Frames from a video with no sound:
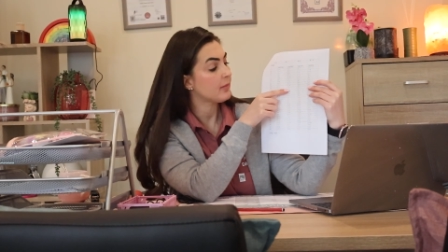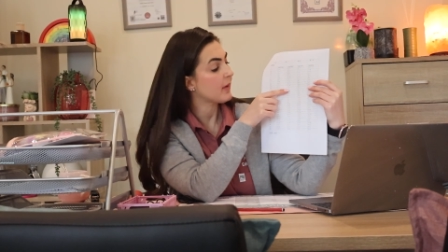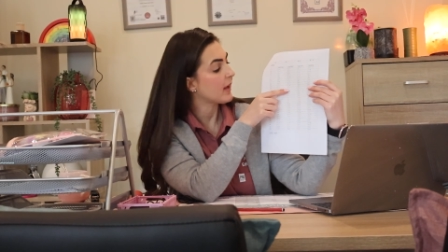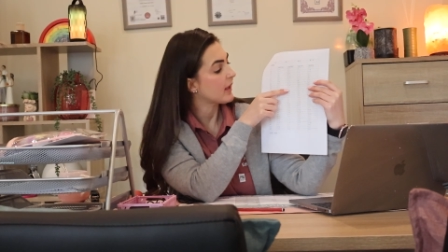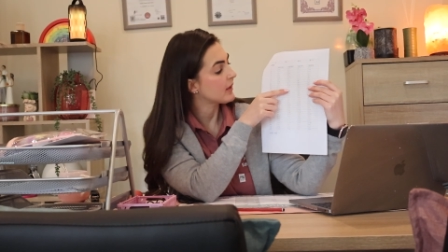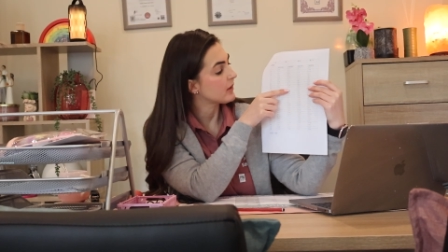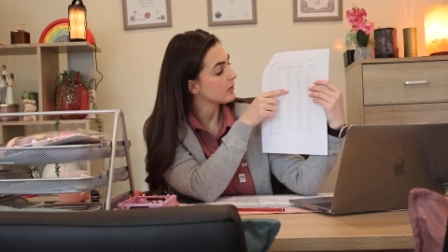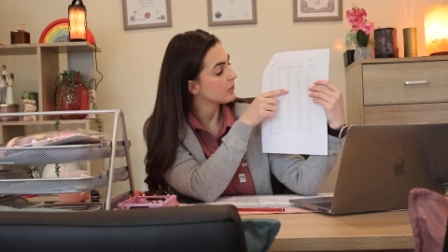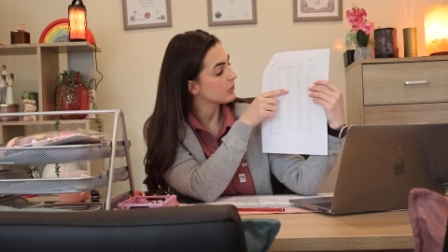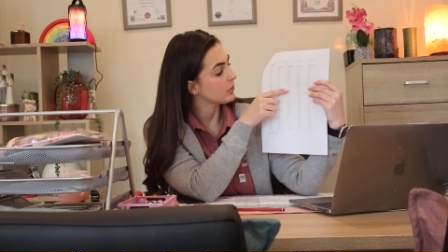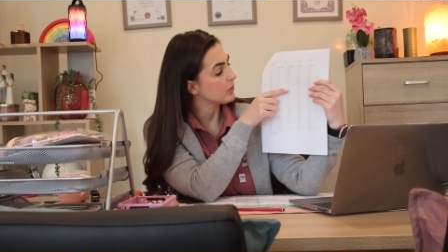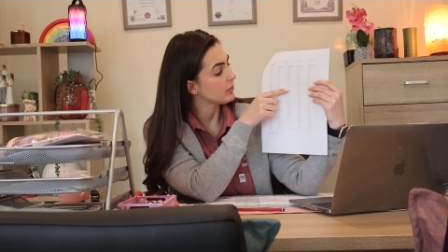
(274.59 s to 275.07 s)

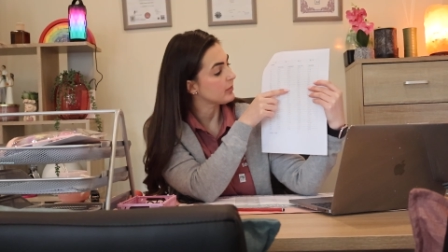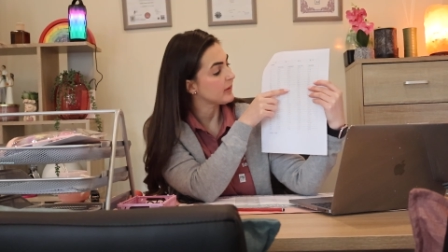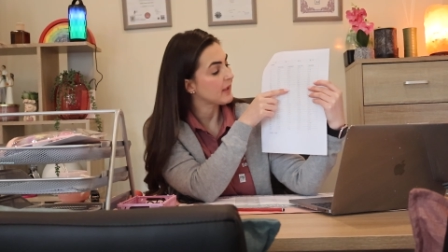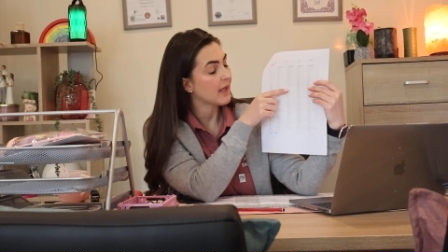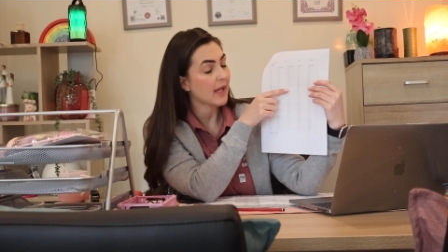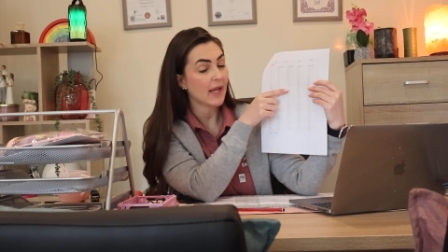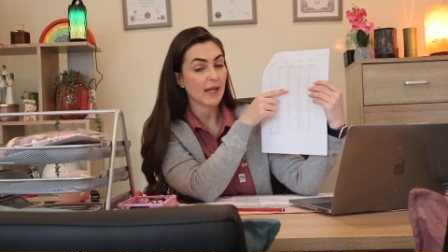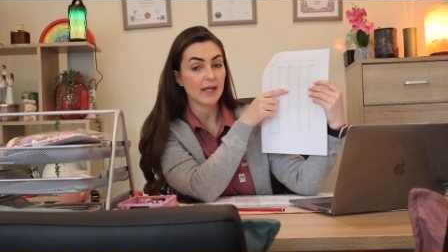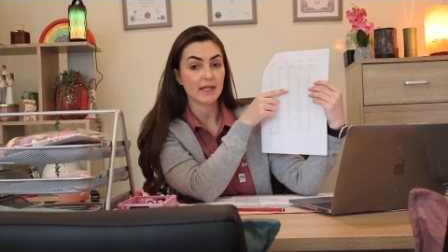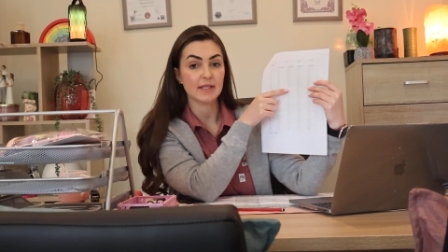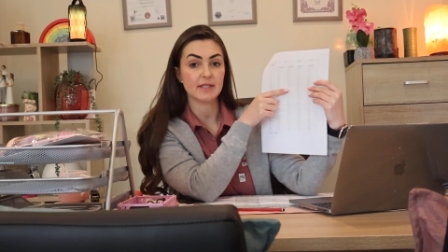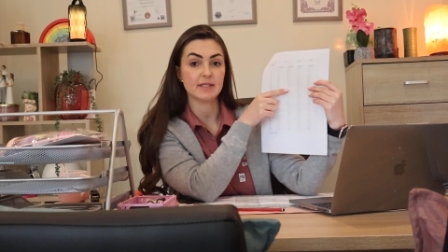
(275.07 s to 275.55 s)
and it would
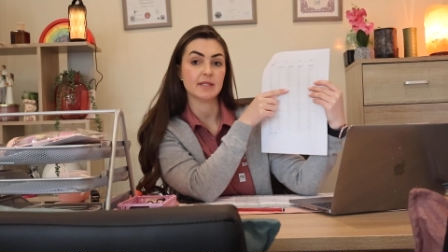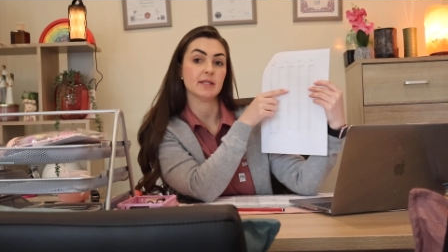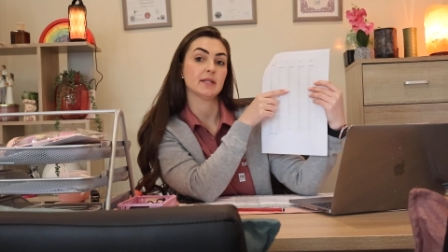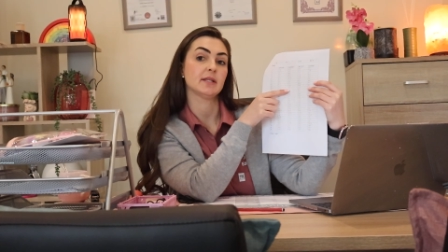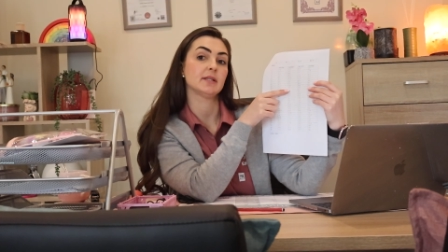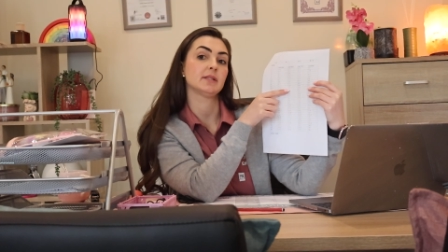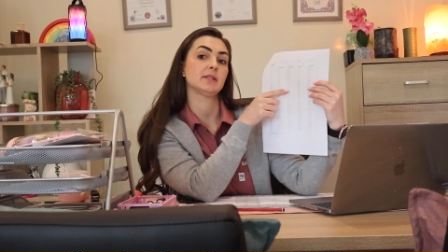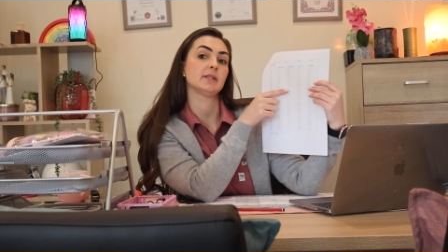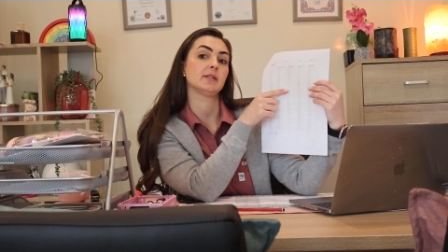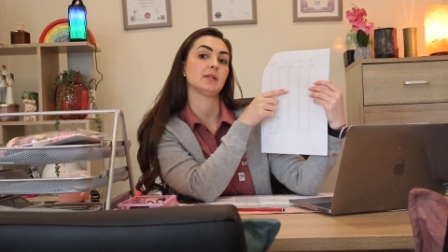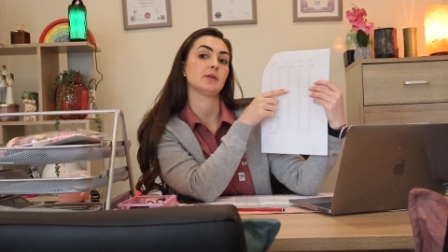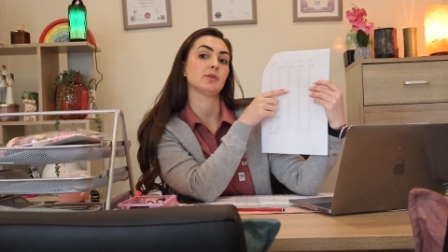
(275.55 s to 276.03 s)
be 8
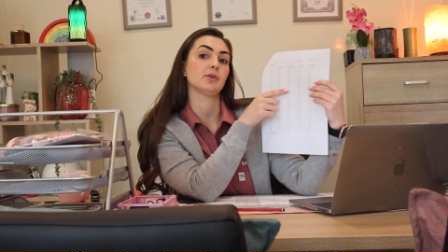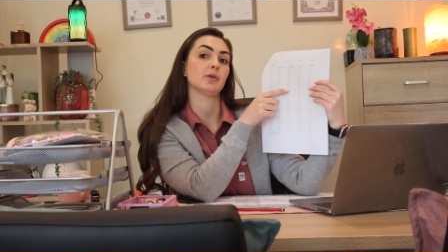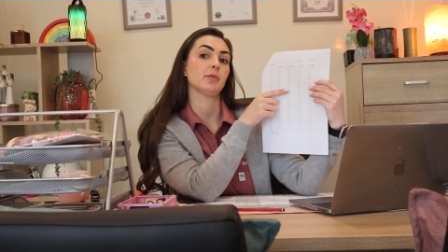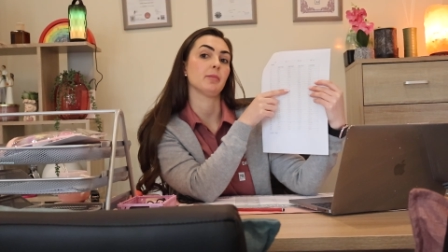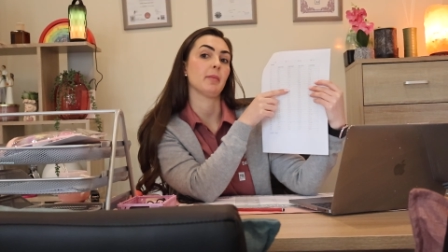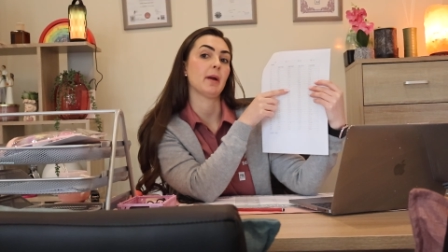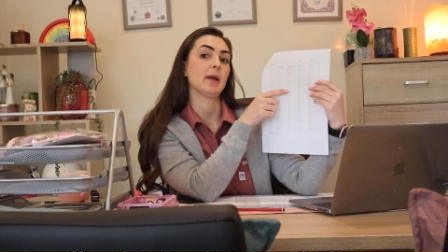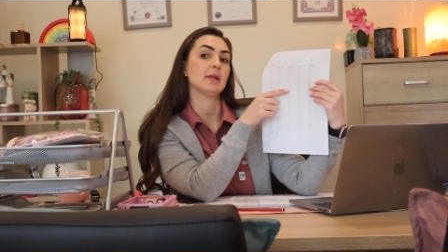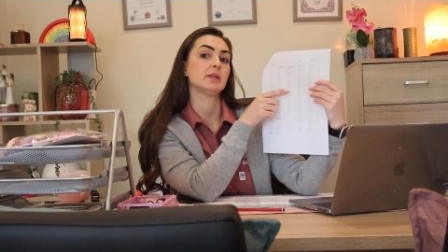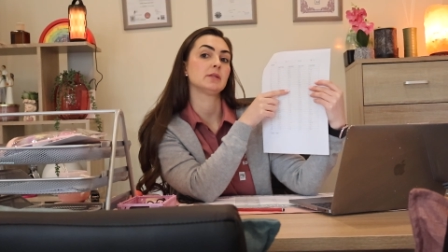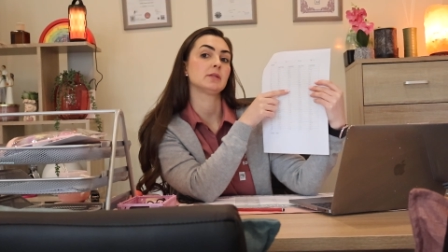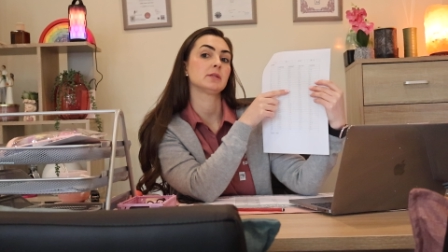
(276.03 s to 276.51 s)
years 0
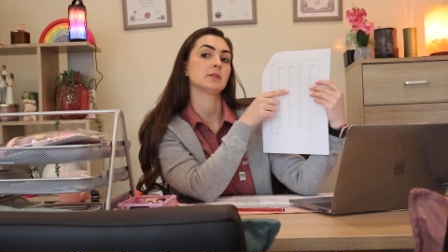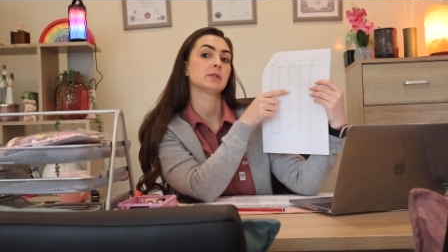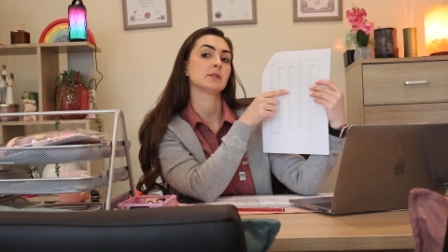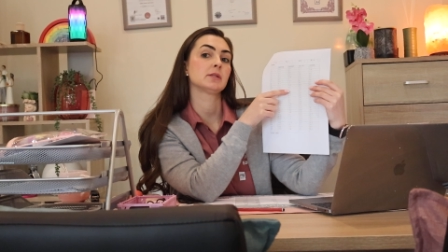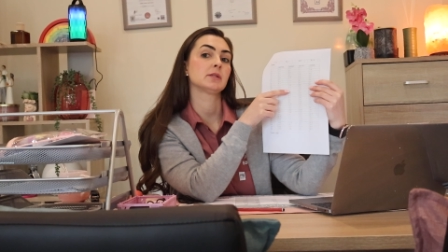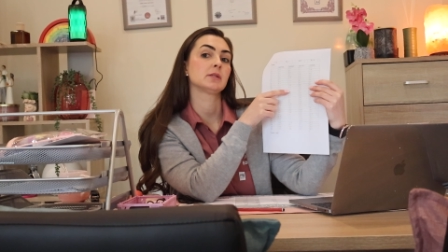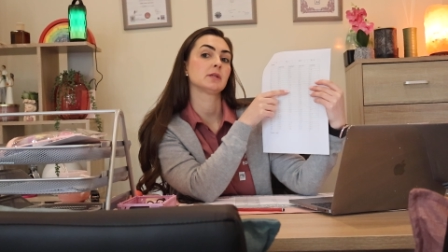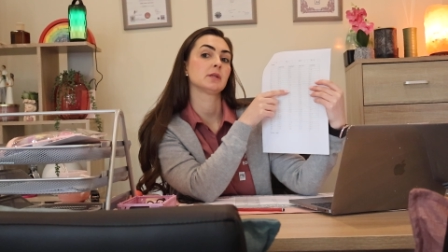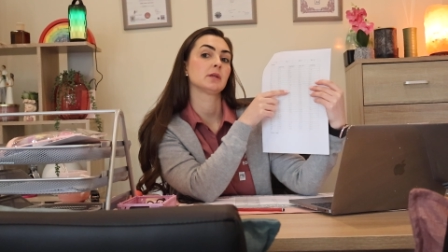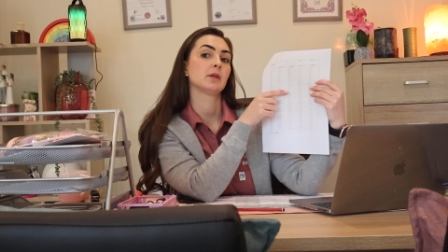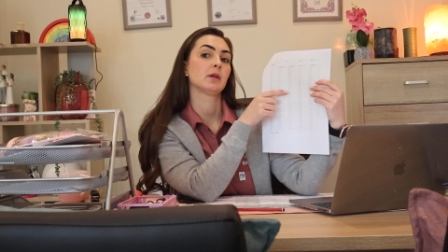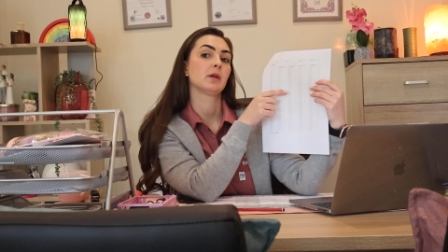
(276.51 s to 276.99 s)

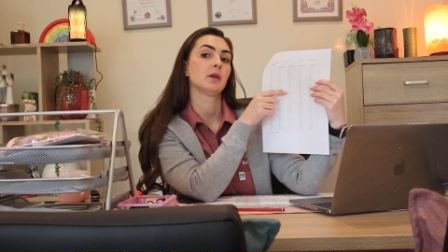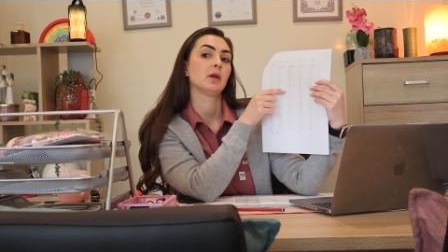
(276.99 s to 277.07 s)
months.